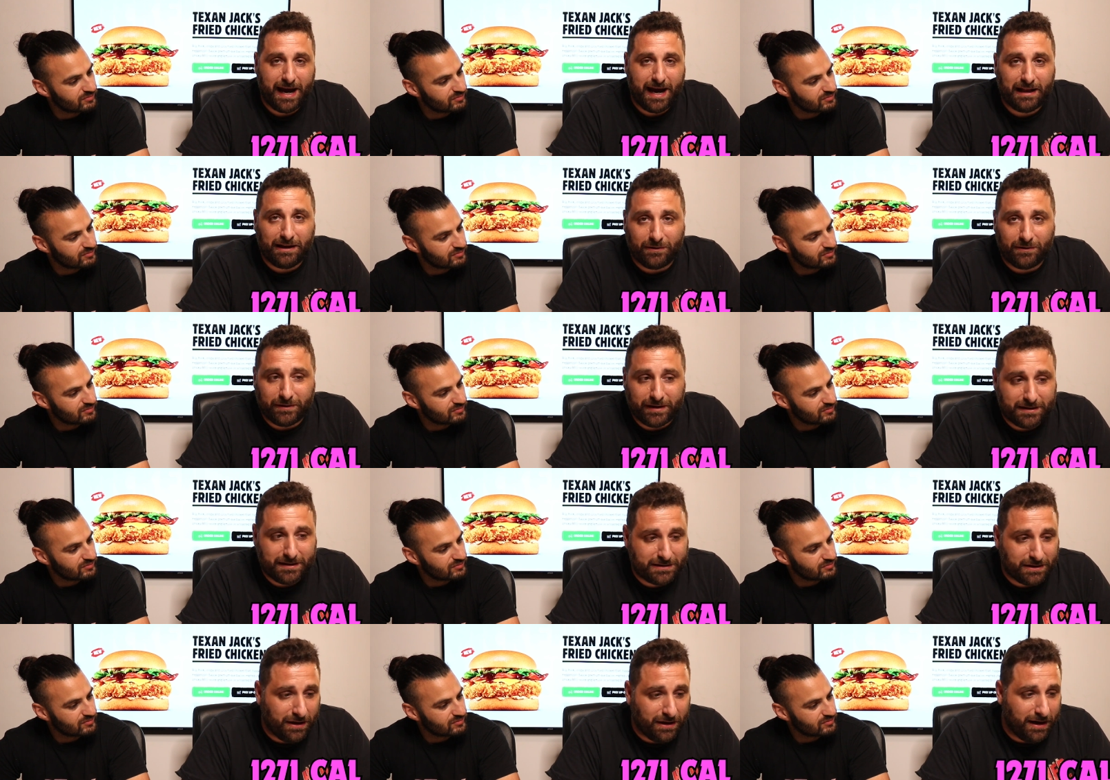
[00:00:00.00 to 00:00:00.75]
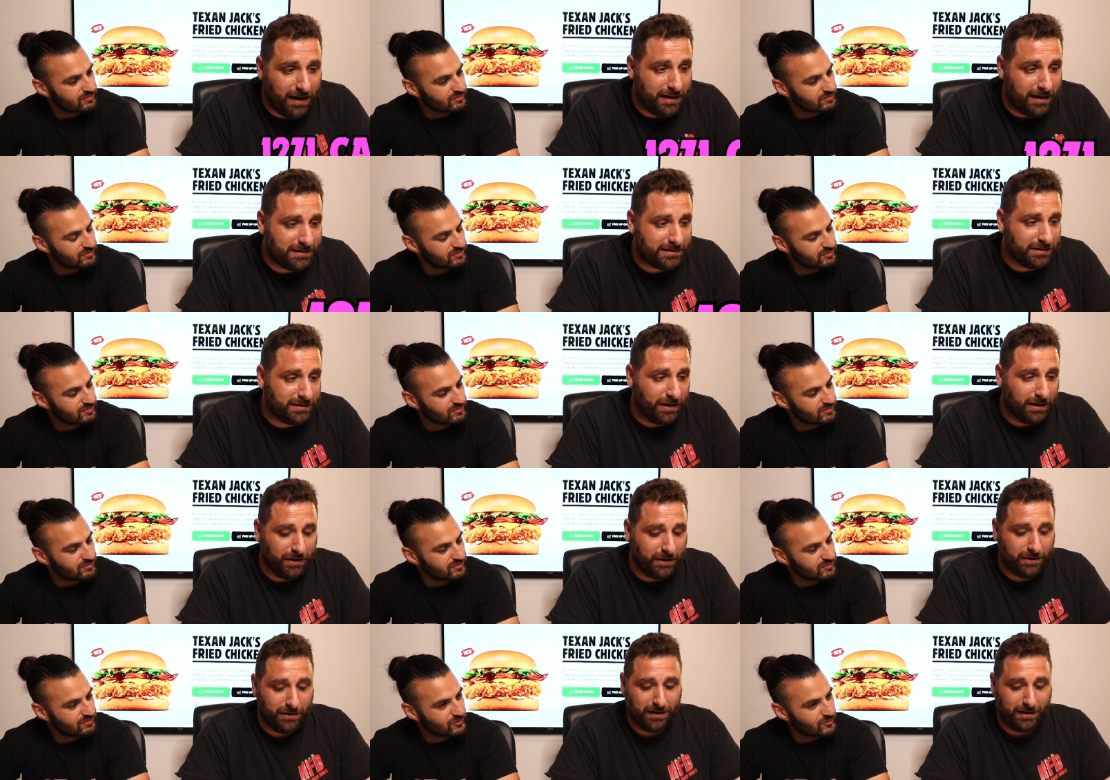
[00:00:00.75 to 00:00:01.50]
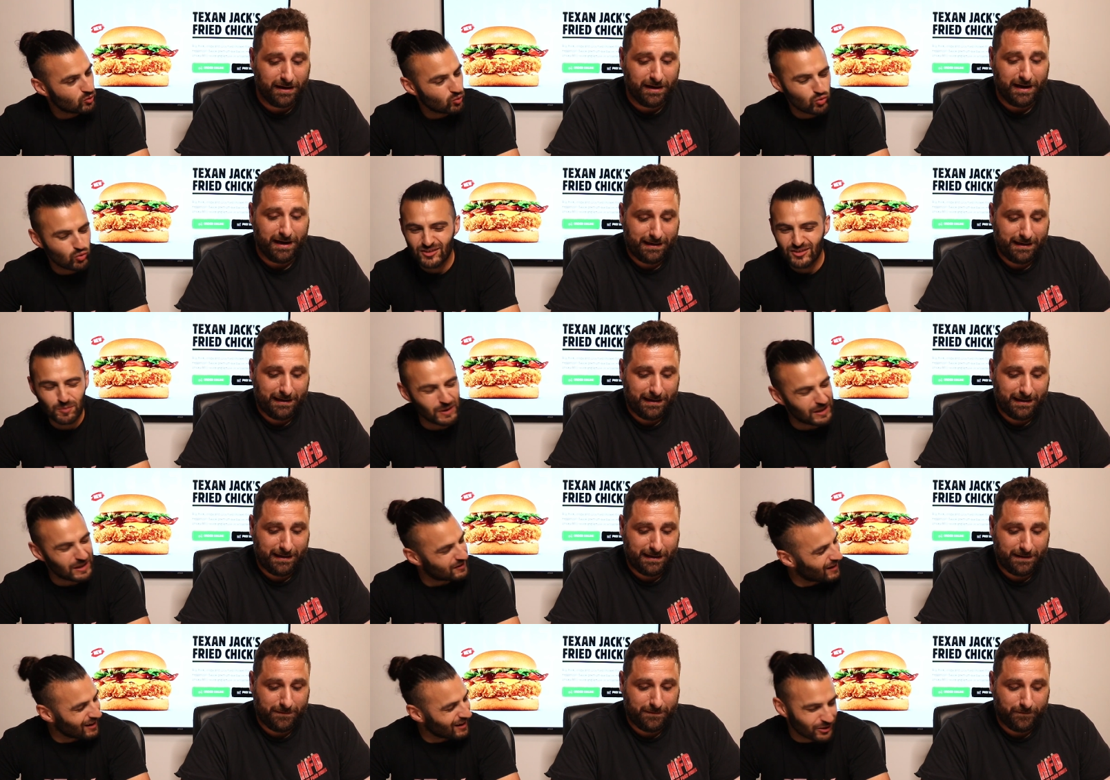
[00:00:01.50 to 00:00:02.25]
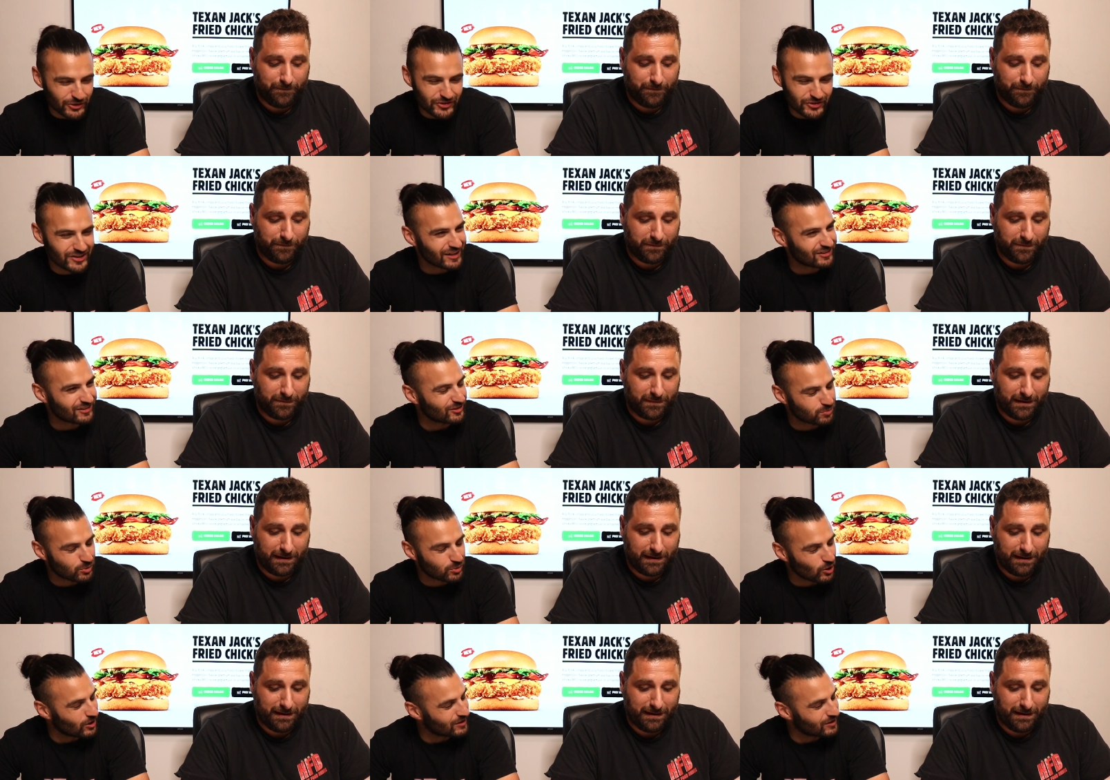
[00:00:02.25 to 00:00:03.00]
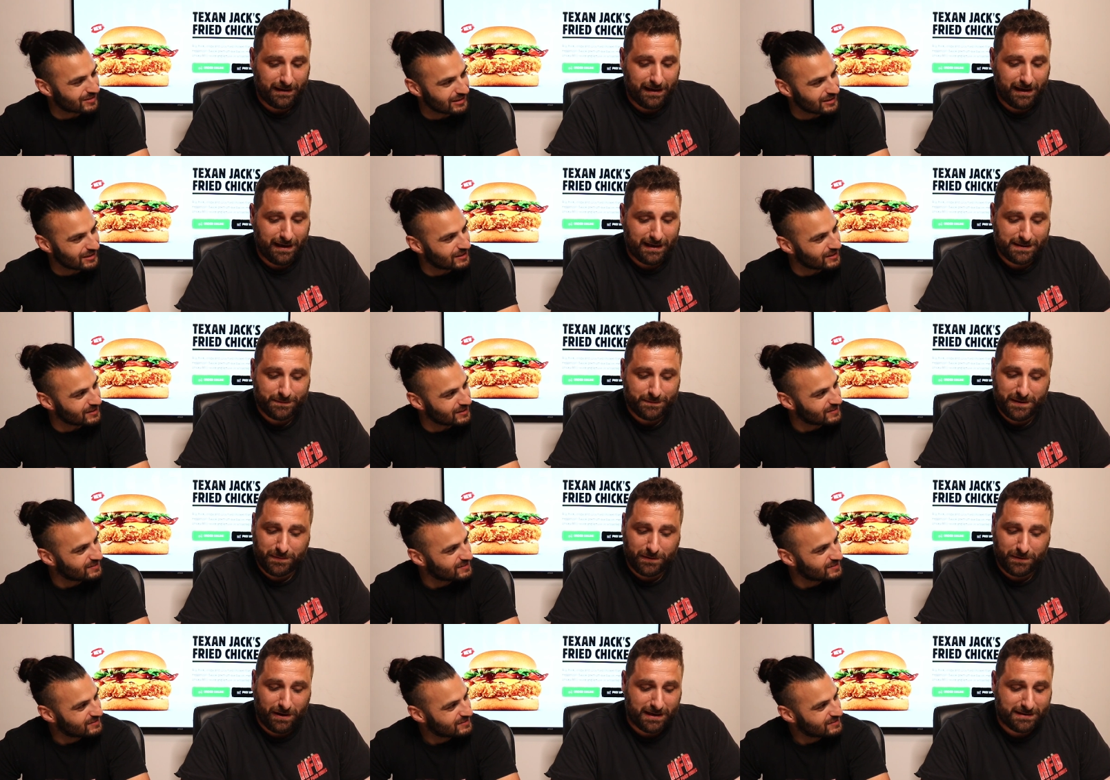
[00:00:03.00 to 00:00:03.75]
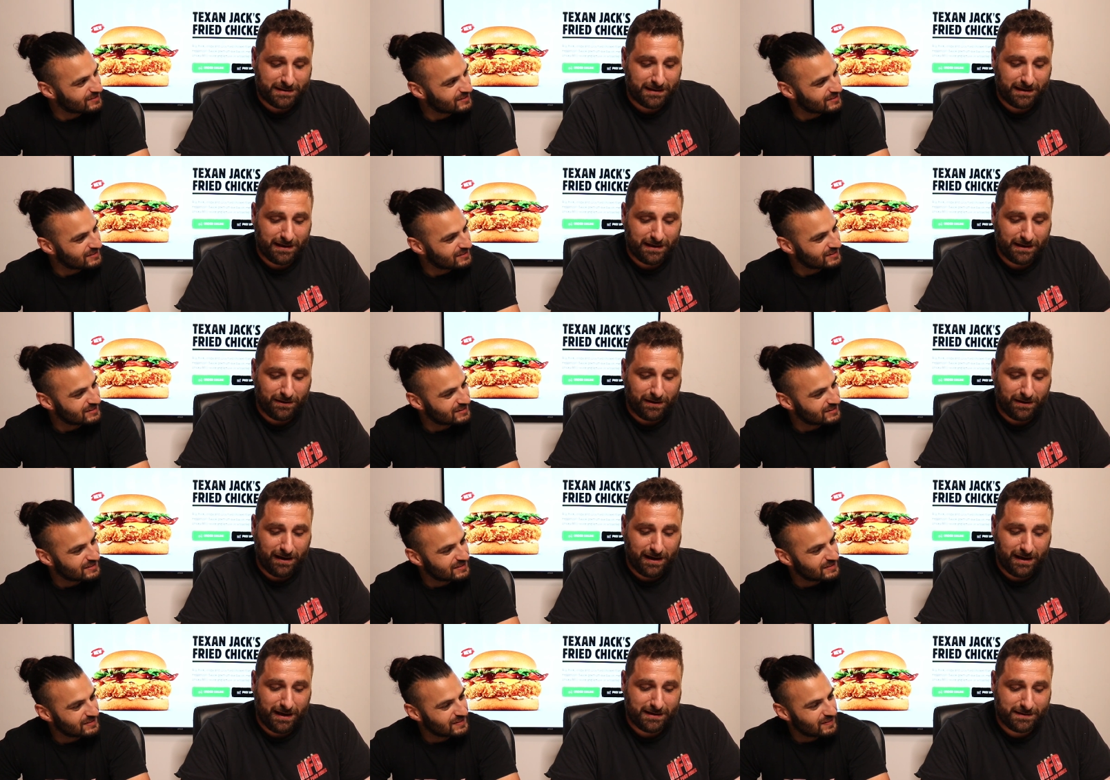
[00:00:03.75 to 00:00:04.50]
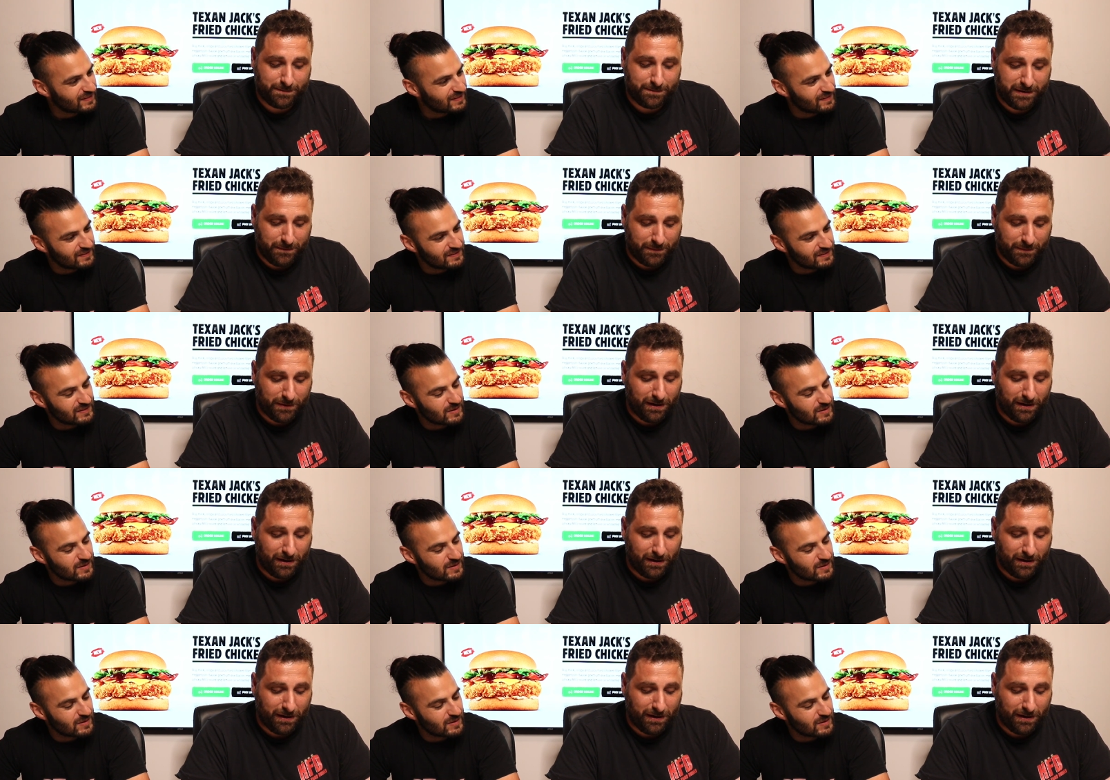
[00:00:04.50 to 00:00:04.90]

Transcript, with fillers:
Speaker 1: calories, guys. So
Speaker 2: it's Hungry Jacks is pricey, isn't
Speaker 1: it? It's a bit pricey there, guys. Bit